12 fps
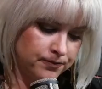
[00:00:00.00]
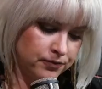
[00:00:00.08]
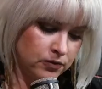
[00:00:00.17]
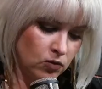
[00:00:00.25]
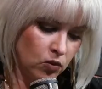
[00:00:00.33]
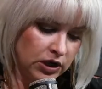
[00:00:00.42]

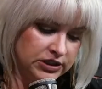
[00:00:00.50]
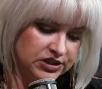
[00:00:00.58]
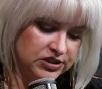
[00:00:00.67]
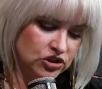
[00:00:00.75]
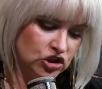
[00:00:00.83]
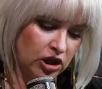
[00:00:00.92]
What does
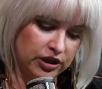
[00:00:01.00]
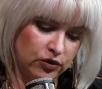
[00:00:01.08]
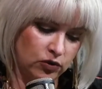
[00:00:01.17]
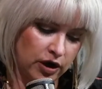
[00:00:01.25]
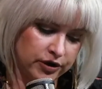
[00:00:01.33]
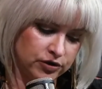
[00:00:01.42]
a Jolly
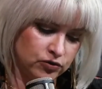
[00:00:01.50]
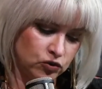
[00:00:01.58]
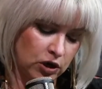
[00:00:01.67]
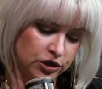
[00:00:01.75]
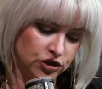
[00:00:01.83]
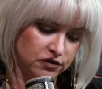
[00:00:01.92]

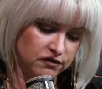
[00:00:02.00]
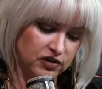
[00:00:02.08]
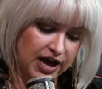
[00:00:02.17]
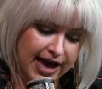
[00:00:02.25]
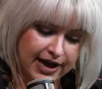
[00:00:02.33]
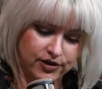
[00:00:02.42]
Roger
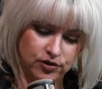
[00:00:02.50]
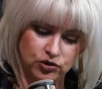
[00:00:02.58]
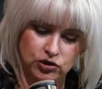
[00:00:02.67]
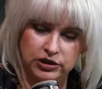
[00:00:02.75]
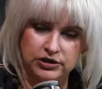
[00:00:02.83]
flag usually